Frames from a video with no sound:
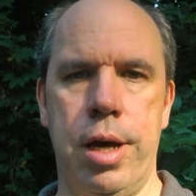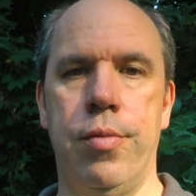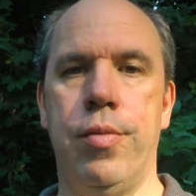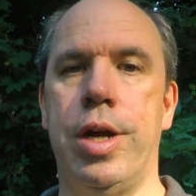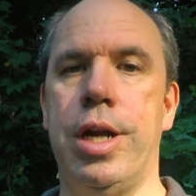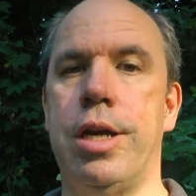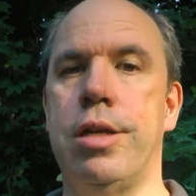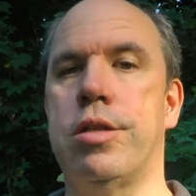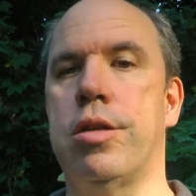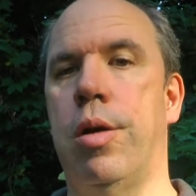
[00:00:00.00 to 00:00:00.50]
And
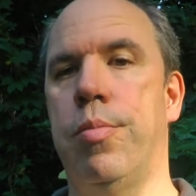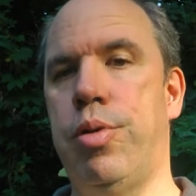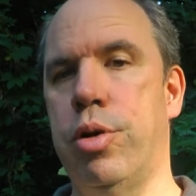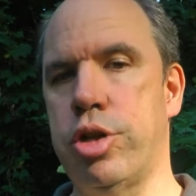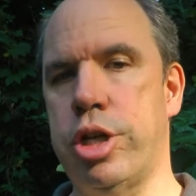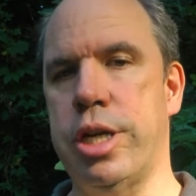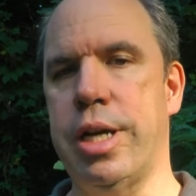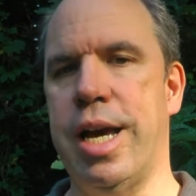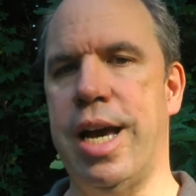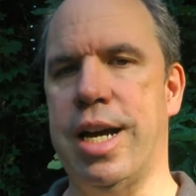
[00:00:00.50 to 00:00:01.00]
when they start
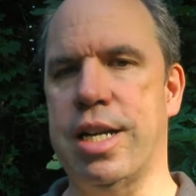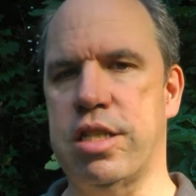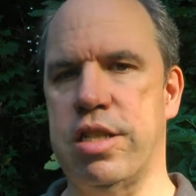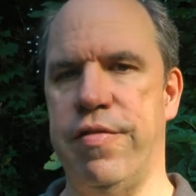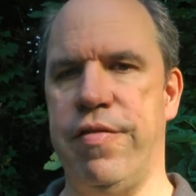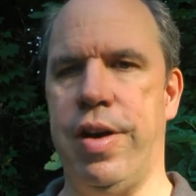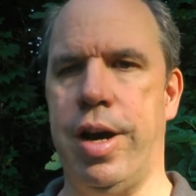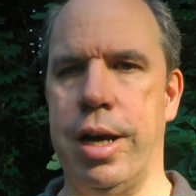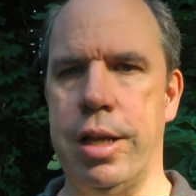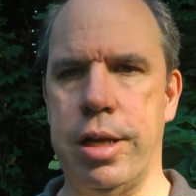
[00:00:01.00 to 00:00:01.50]
pushing acts
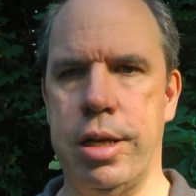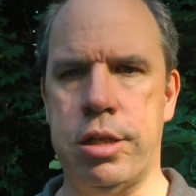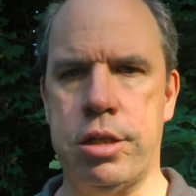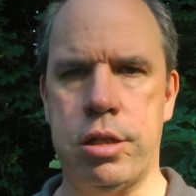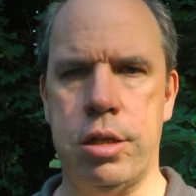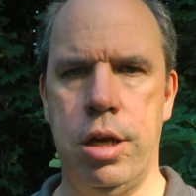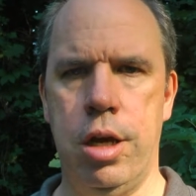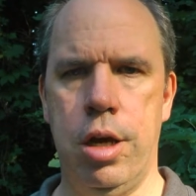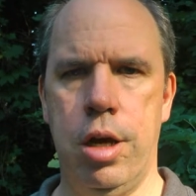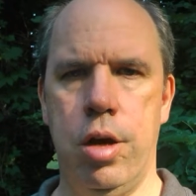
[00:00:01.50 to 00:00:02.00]
of
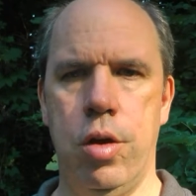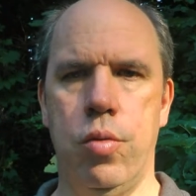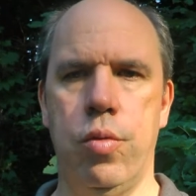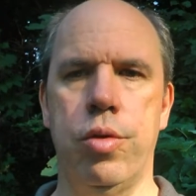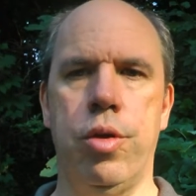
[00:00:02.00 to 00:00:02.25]
violence,